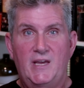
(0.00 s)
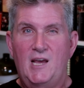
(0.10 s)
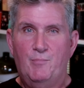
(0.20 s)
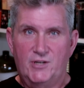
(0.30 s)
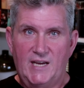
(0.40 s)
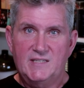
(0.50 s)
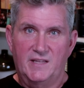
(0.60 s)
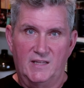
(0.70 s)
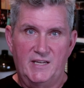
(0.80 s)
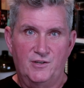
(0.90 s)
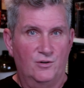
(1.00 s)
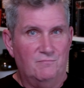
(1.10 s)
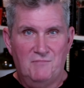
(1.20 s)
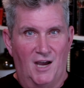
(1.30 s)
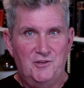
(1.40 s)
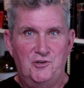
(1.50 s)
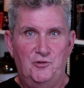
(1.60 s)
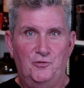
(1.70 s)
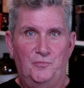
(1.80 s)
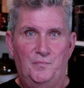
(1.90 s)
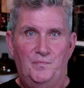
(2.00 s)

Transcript: It protects the lender, not you.